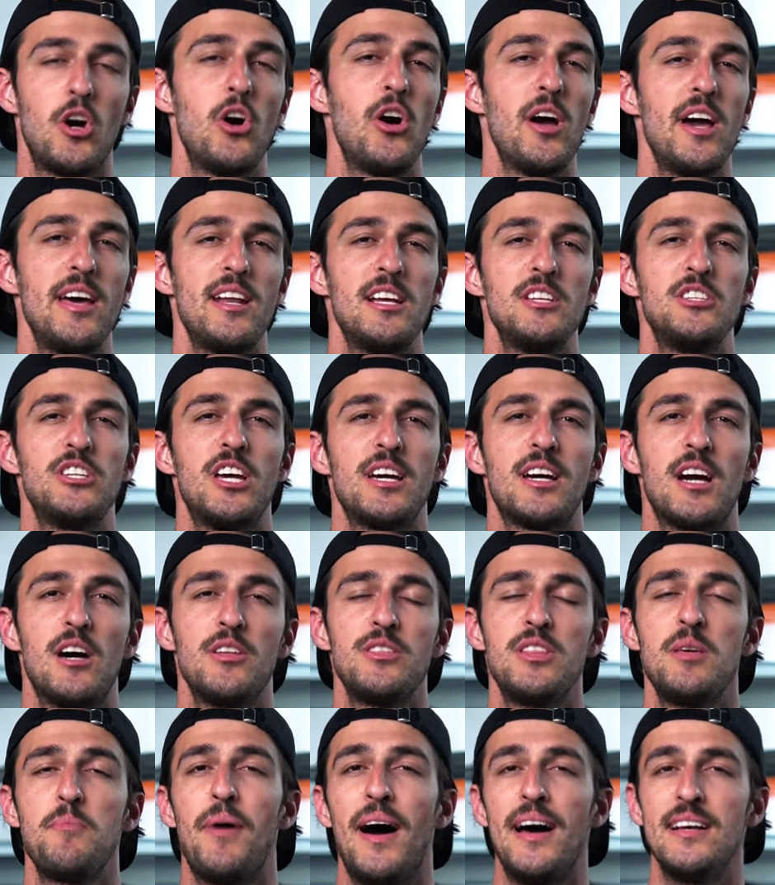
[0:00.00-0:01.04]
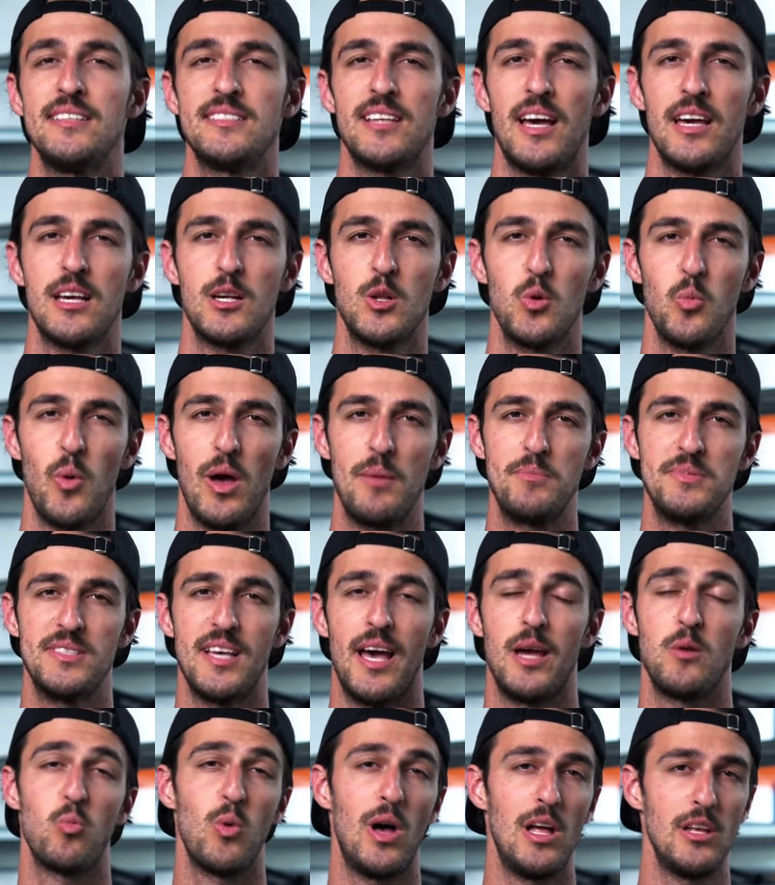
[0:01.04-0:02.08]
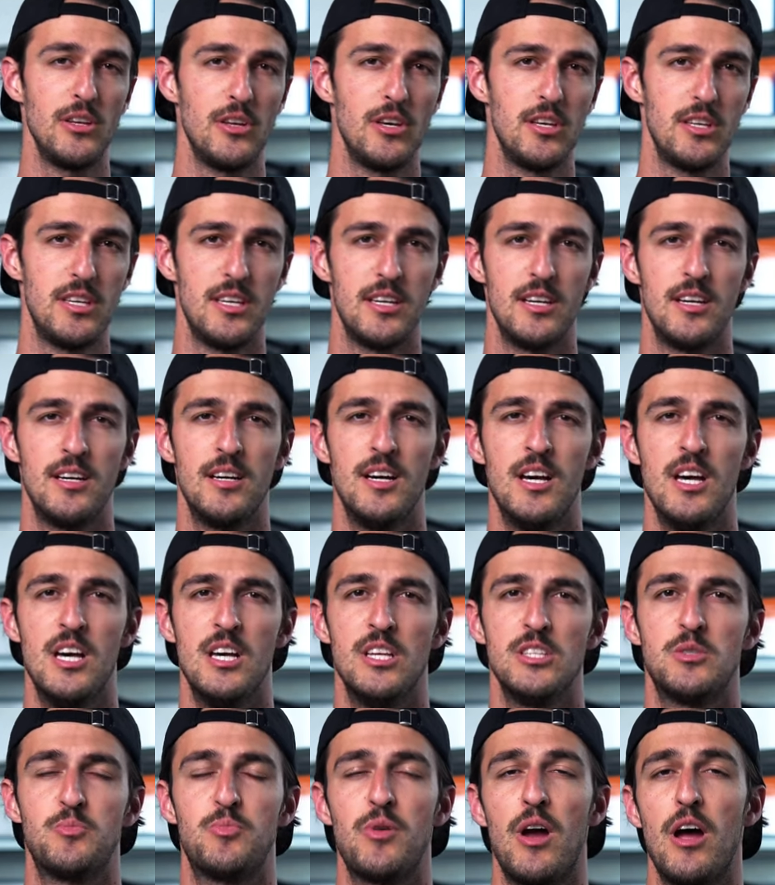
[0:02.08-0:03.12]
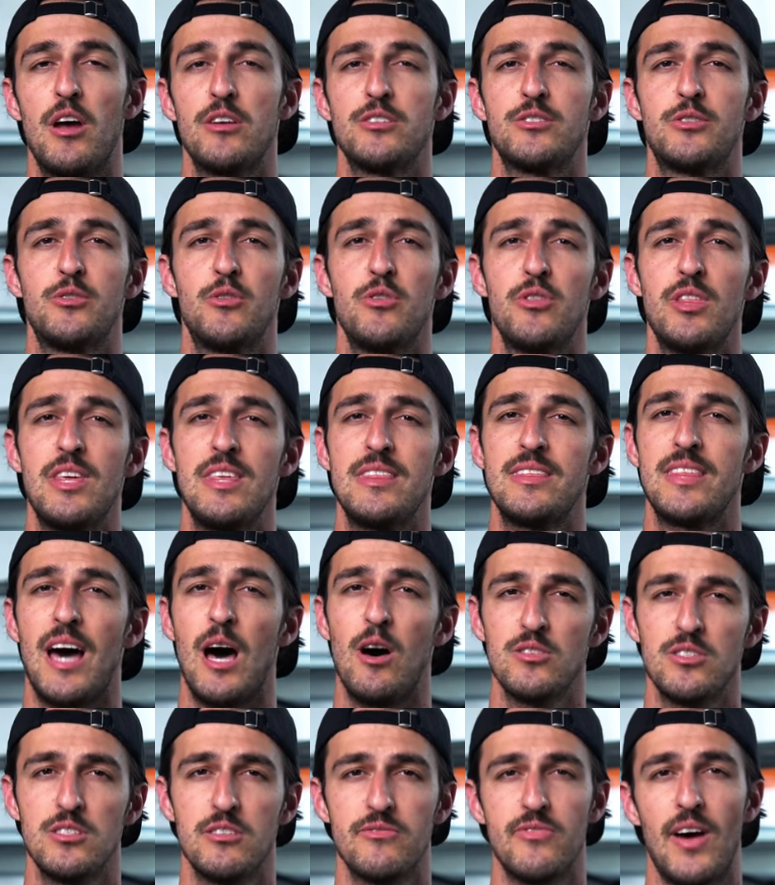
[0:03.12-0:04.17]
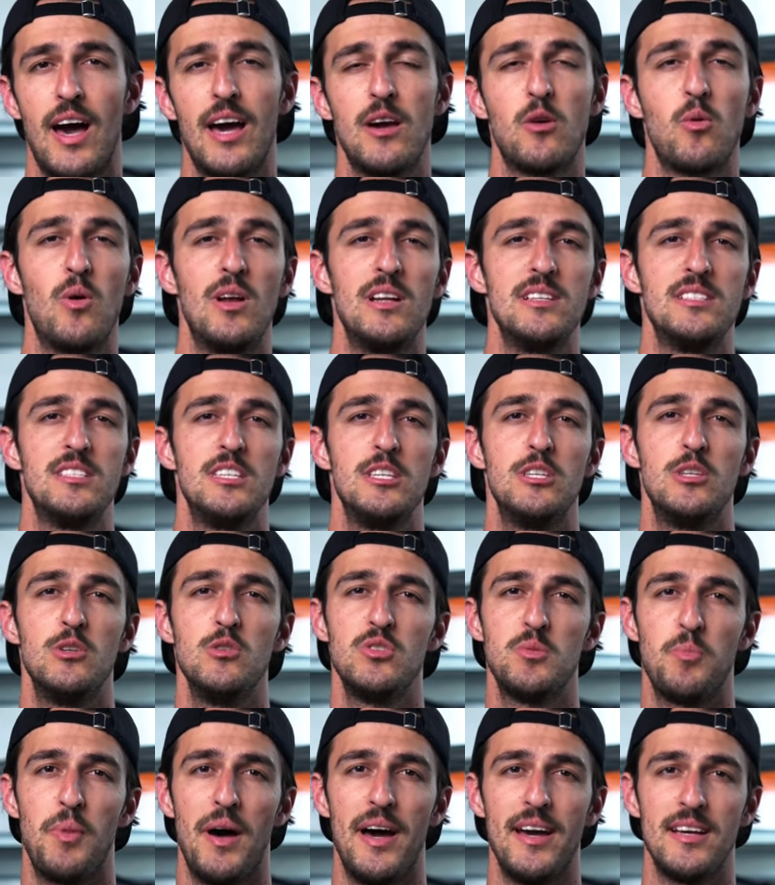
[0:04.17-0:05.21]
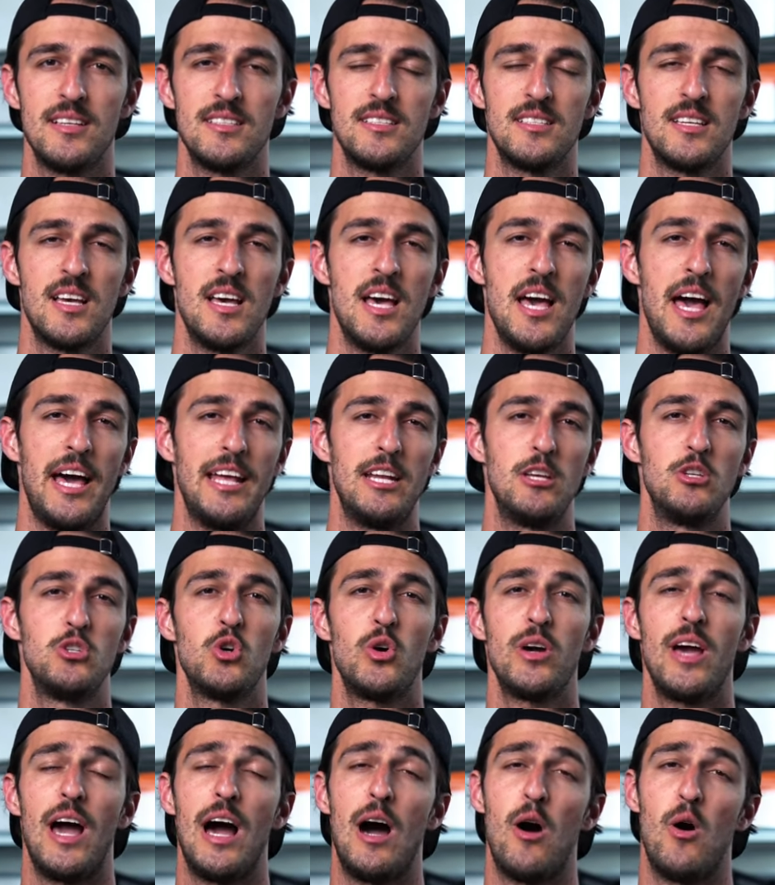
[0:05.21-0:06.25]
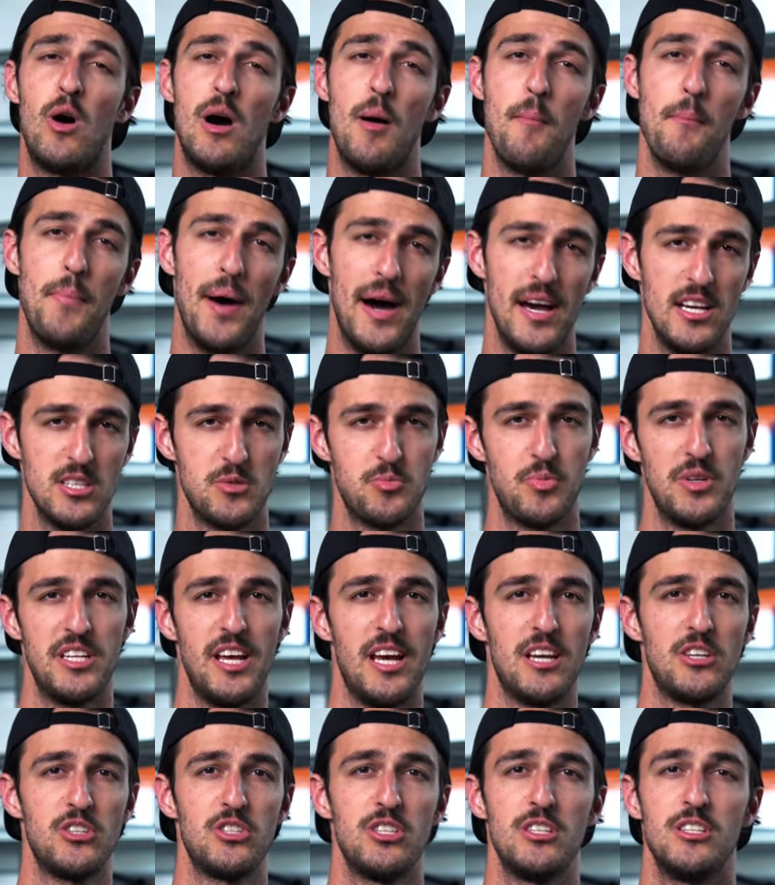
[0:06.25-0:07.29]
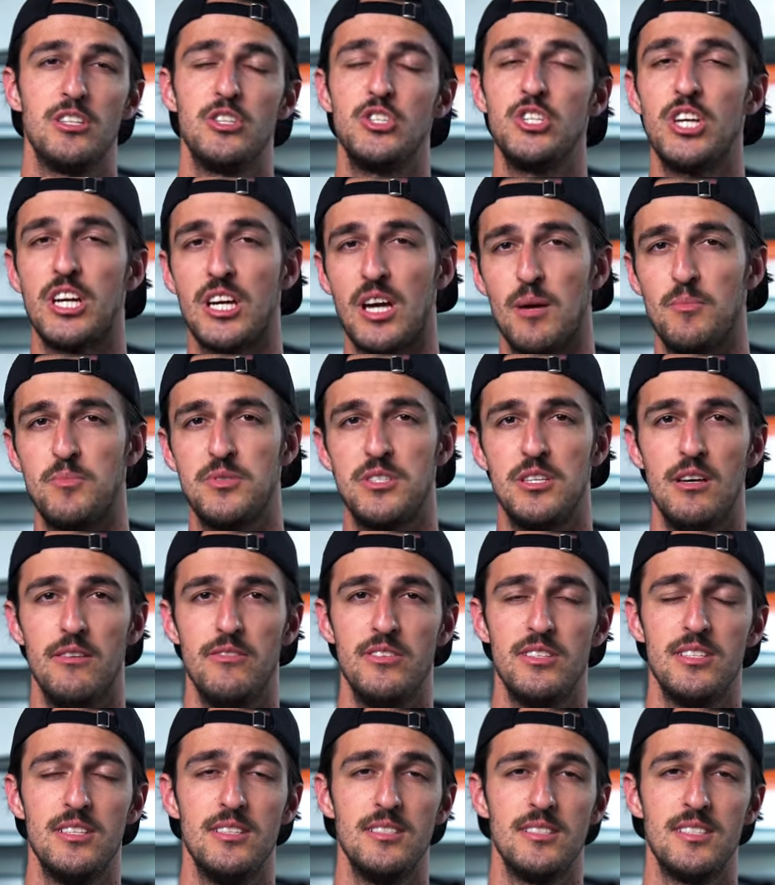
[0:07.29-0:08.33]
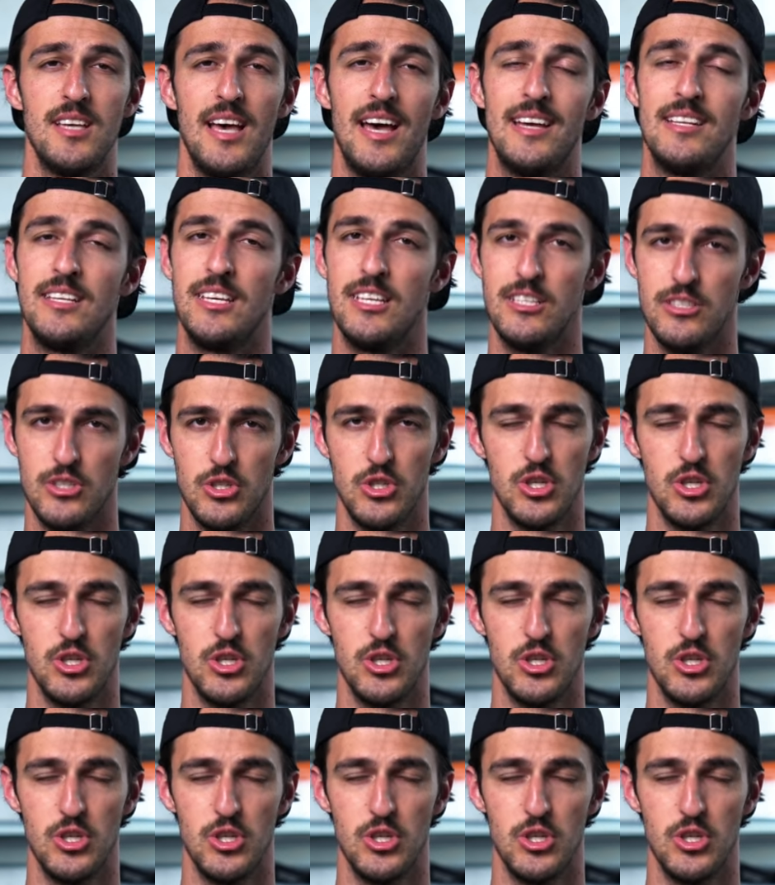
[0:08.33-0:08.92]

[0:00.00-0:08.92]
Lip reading: Go ahead and check out the Bicycle website while you're here to browse through the thousands of high quality used bikes and enjoy our buyer's protection, checkup services, and easy